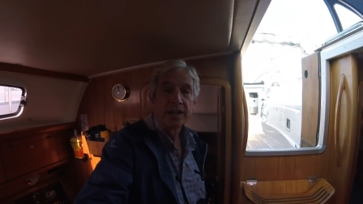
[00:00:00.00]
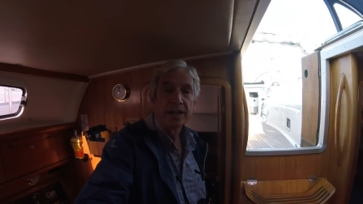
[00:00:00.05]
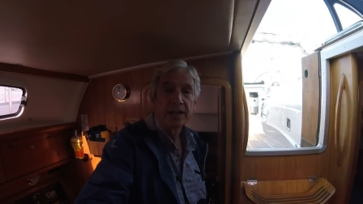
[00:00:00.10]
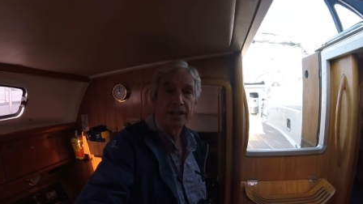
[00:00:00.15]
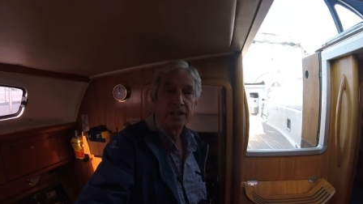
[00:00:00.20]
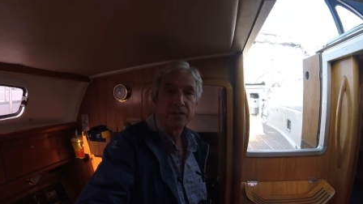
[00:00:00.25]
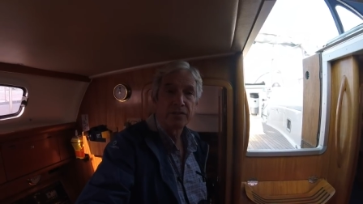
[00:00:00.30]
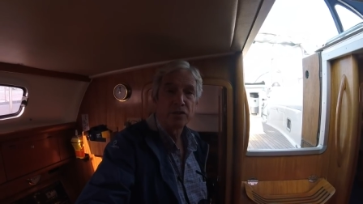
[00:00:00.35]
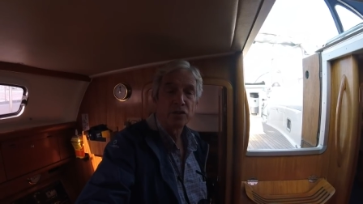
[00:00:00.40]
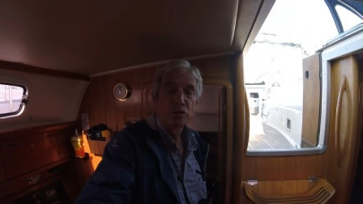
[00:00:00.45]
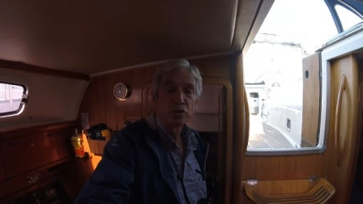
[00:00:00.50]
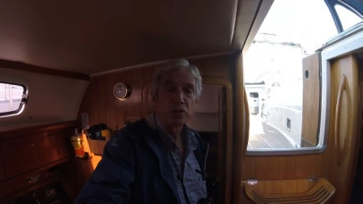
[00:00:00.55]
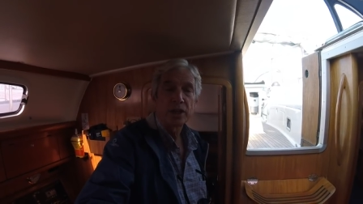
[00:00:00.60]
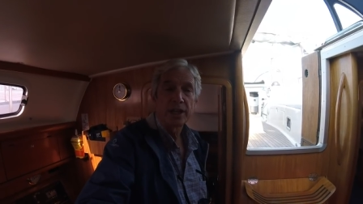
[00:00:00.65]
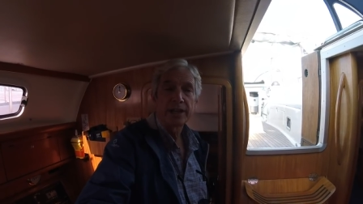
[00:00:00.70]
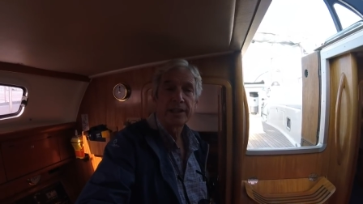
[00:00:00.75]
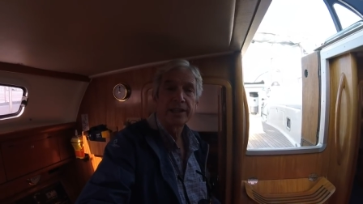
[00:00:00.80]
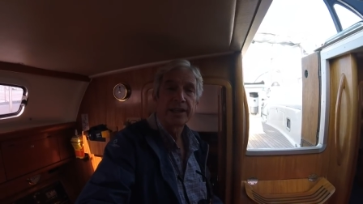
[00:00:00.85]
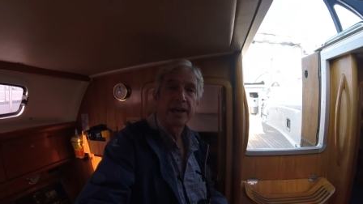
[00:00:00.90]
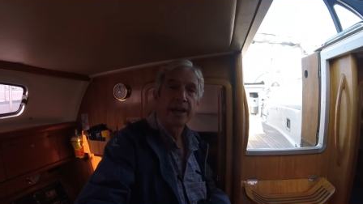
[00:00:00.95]
in the fuel
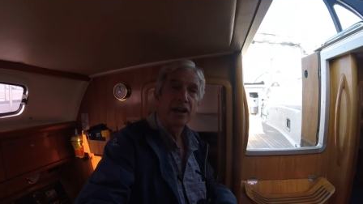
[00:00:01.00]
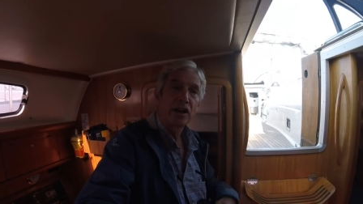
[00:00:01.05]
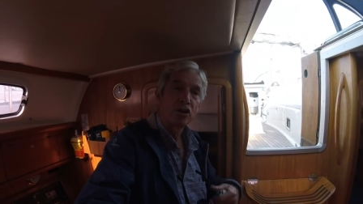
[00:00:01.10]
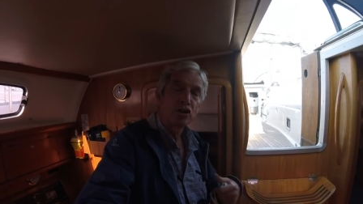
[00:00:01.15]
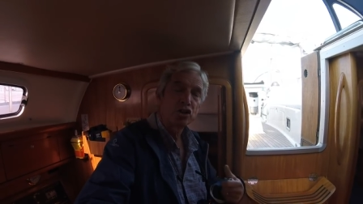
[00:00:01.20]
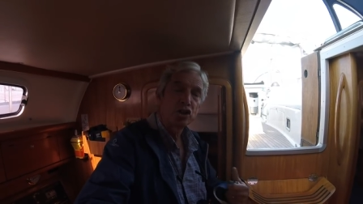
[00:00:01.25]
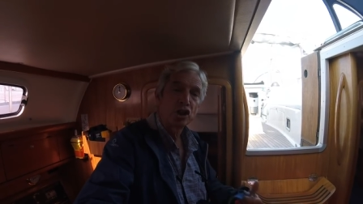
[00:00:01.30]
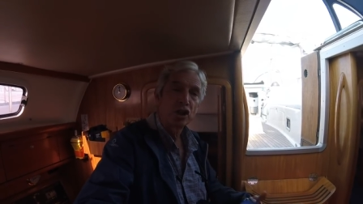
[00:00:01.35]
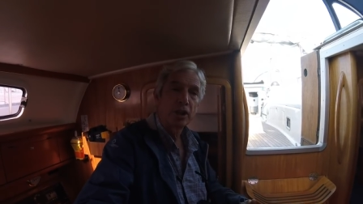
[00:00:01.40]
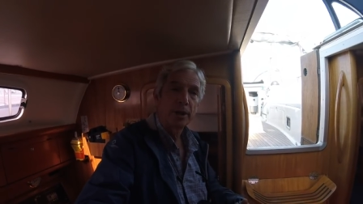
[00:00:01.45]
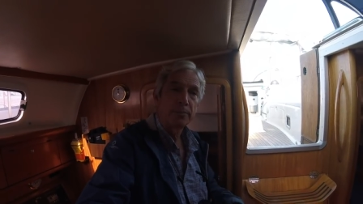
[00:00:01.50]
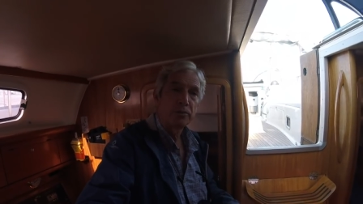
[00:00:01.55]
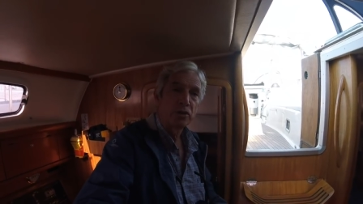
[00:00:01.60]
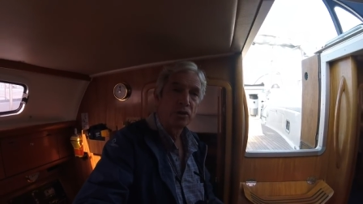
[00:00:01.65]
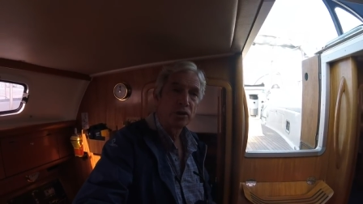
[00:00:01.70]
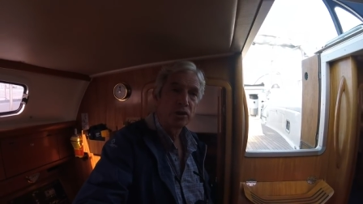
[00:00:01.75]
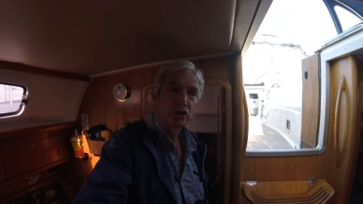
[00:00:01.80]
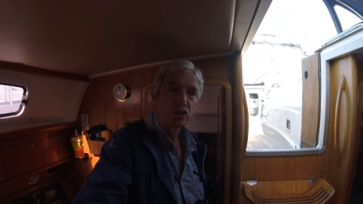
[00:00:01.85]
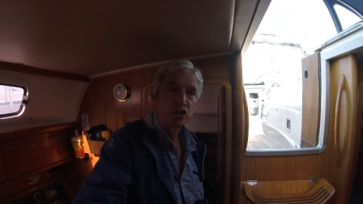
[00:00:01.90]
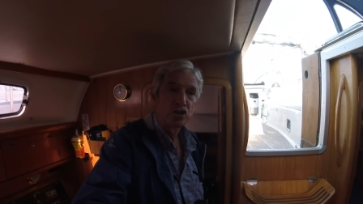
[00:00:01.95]
tank that got all shook up
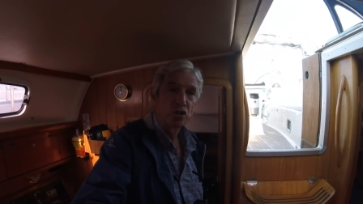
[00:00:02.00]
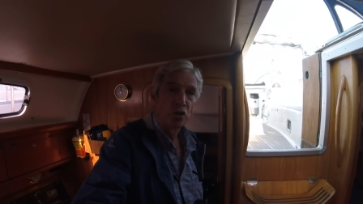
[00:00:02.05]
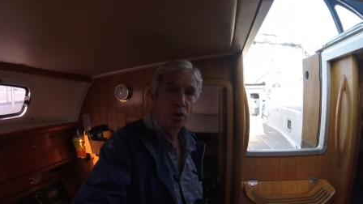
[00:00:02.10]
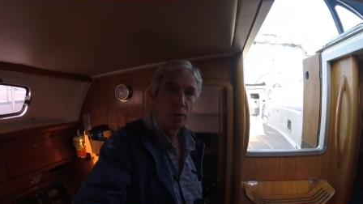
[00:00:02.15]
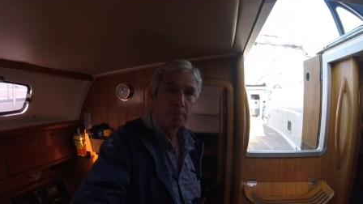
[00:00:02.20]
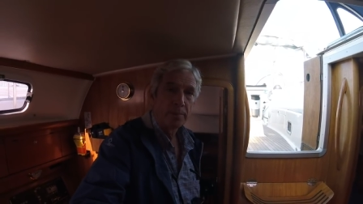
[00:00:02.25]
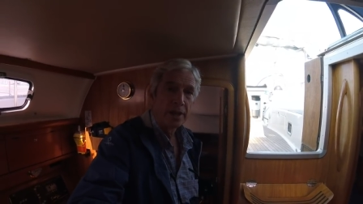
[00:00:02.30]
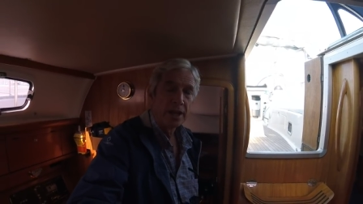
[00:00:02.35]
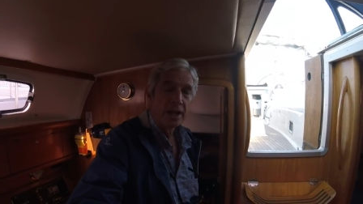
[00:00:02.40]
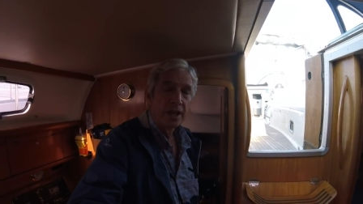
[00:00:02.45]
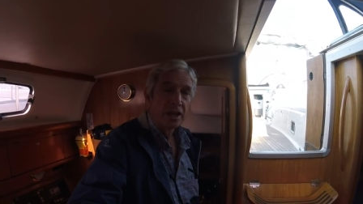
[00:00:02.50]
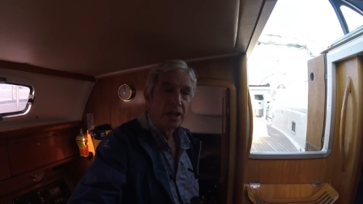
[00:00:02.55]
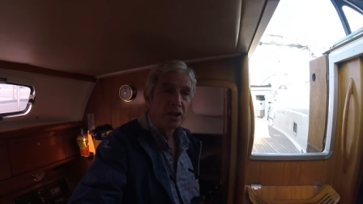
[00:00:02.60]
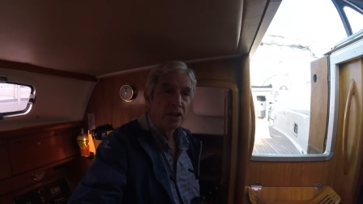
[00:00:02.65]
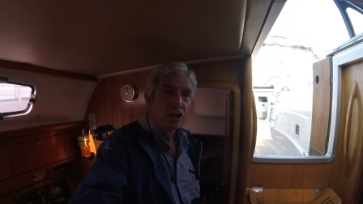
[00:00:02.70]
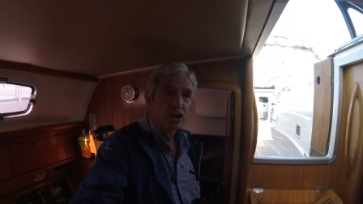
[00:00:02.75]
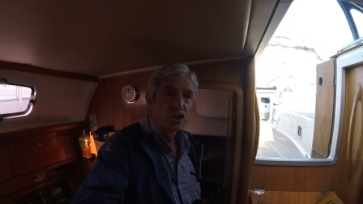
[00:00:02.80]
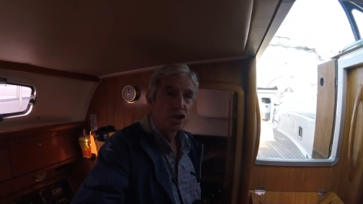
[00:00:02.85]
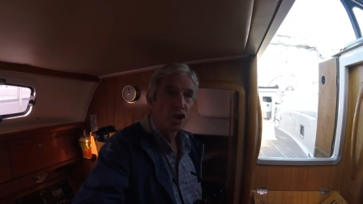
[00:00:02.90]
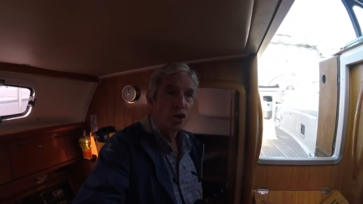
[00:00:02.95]
during the storm.
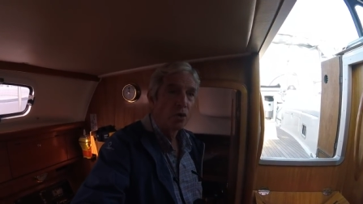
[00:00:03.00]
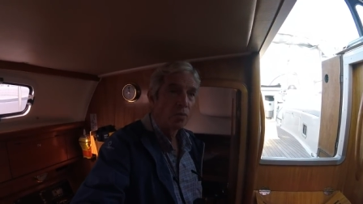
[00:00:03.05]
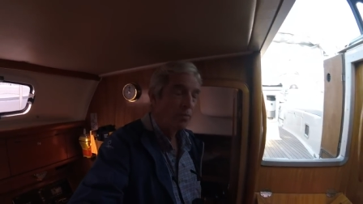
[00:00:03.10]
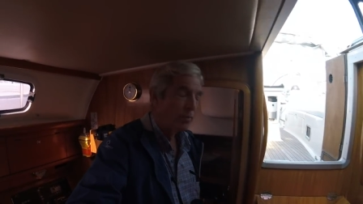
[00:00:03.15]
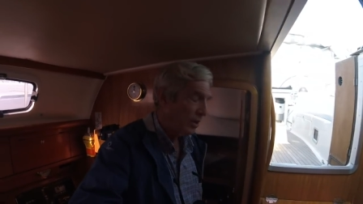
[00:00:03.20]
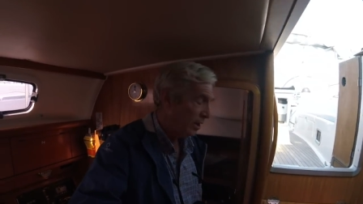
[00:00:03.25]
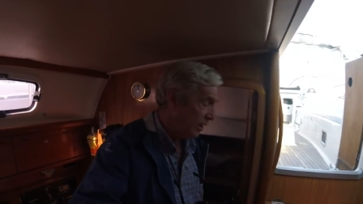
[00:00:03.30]
So,